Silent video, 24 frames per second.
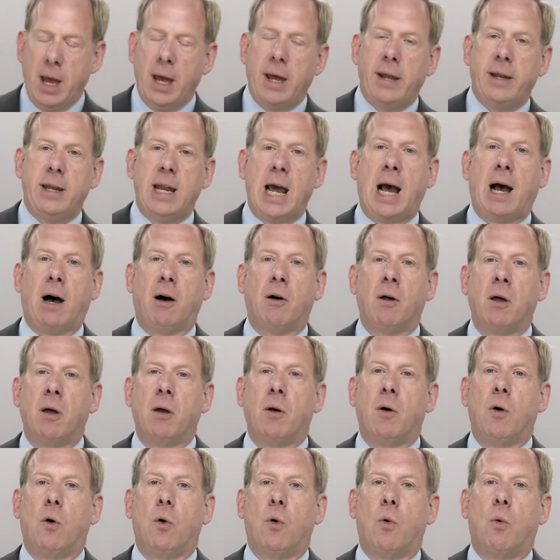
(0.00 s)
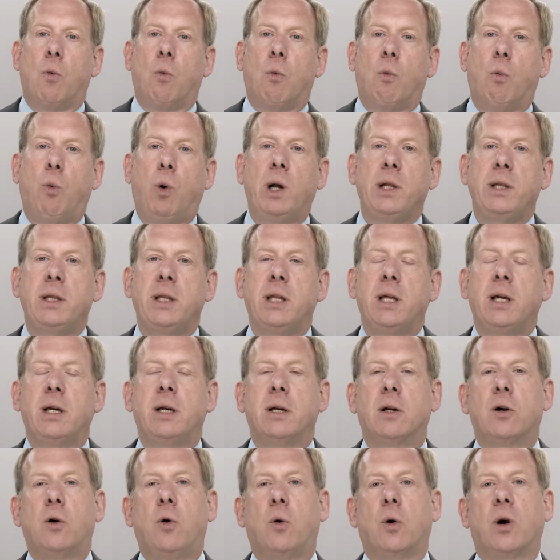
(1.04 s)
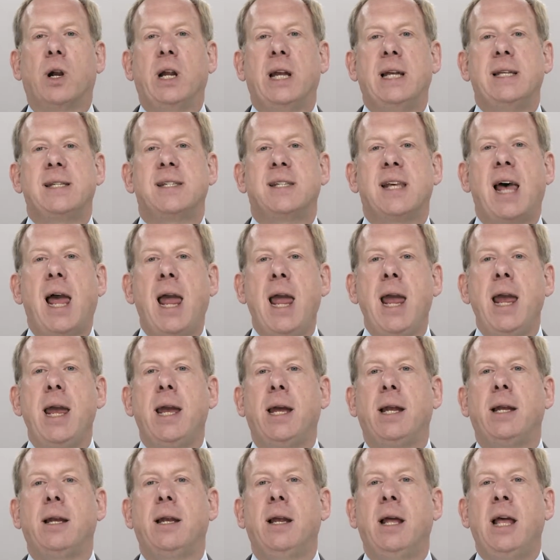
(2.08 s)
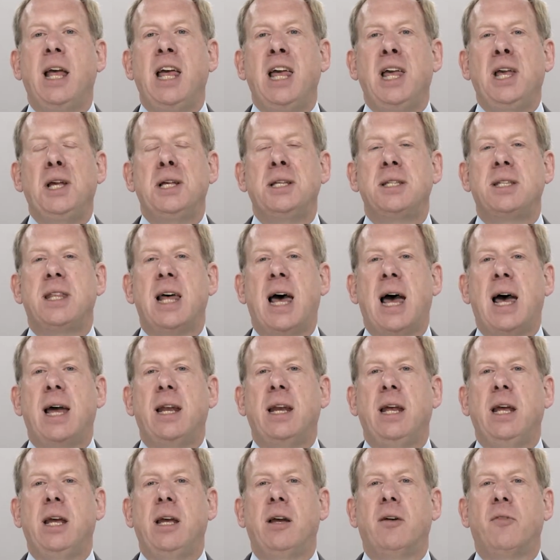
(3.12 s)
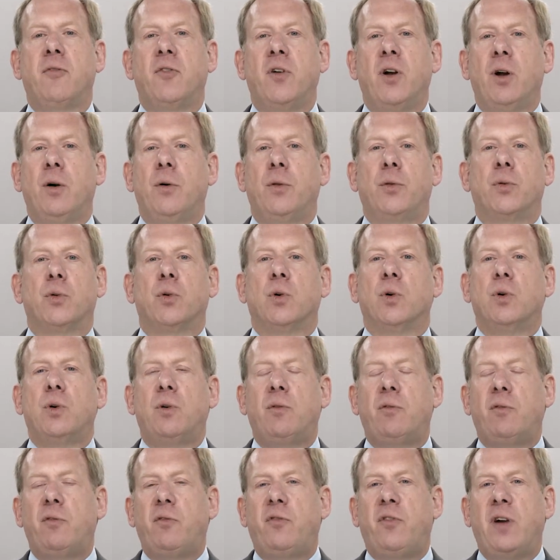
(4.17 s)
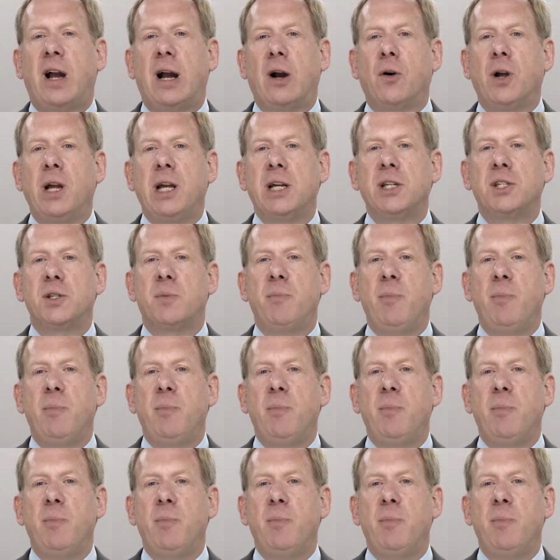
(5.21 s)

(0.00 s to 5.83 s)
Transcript: Now, what the court is saying is that if through various